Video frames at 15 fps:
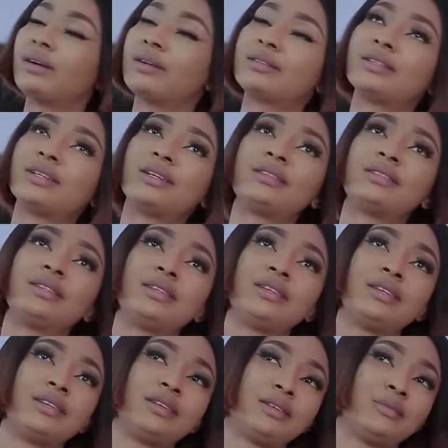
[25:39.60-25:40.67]
Oh,
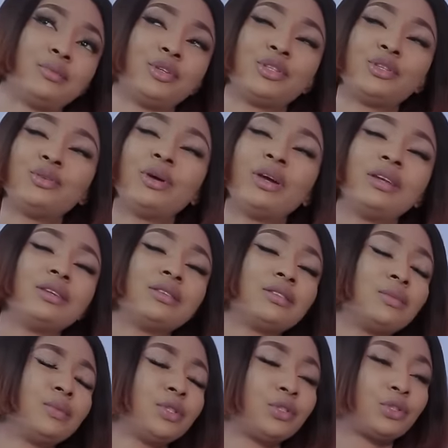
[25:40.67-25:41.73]
Daddy, but you know I need
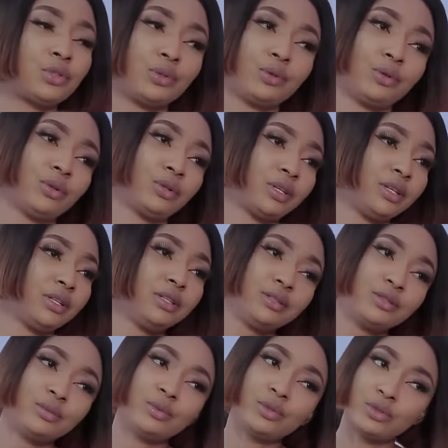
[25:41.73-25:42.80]
to be sure. I need
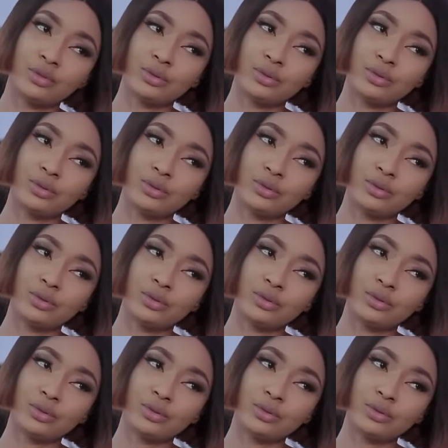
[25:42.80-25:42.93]
to be